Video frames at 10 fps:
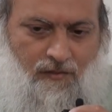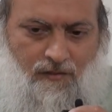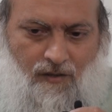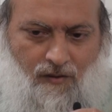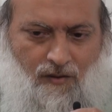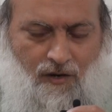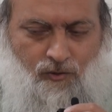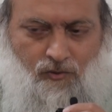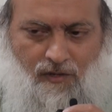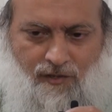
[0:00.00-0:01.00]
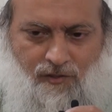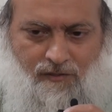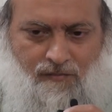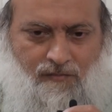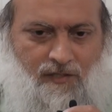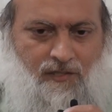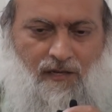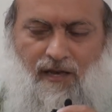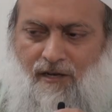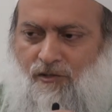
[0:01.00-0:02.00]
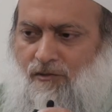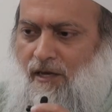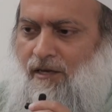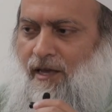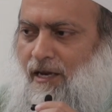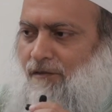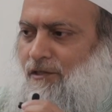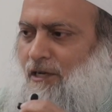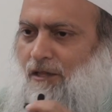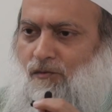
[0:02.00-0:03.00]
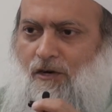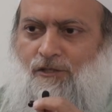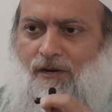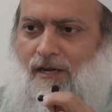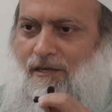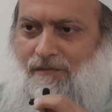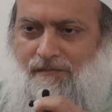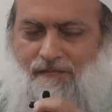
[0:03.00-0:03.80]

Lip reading: So Rasulullah, they said, yeah, Rasulullah, you can't even say the words right.